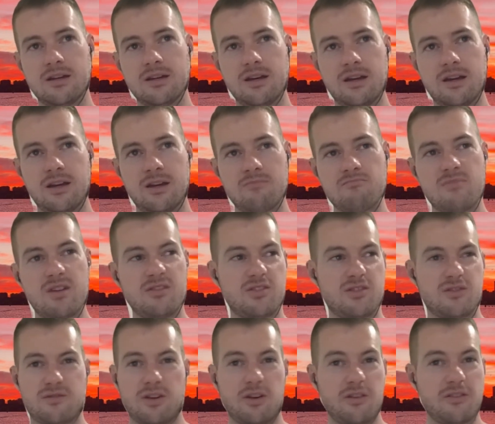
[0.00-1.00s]
um, and
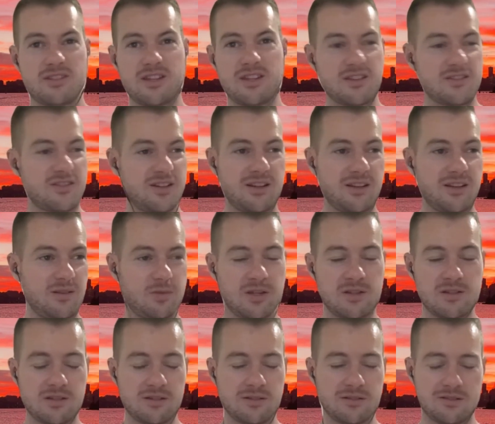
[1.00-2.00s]
just follow the texting ladder
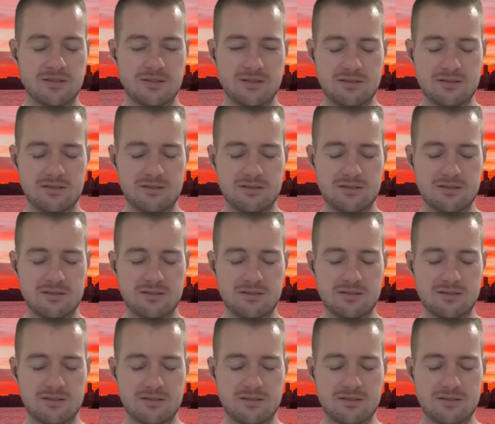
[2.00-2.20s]
basically.